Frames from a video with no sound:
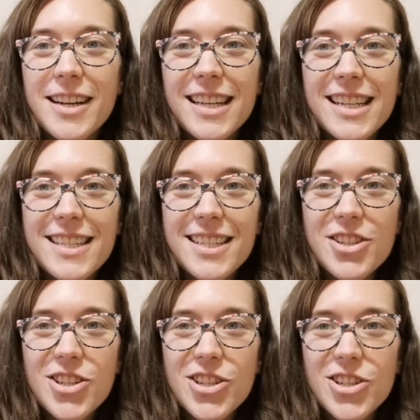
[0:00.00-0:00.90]
And it's a
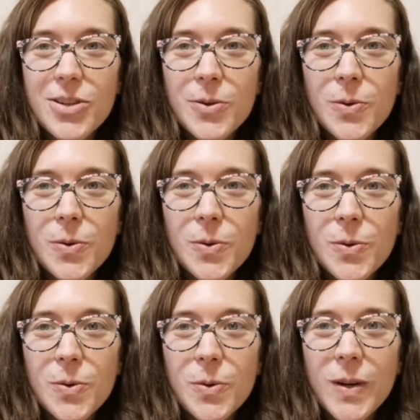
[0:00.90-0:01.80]

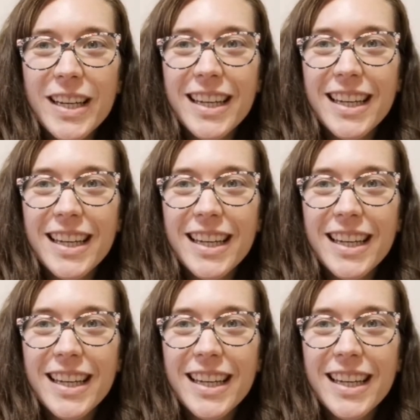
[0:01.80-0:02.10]
shoe.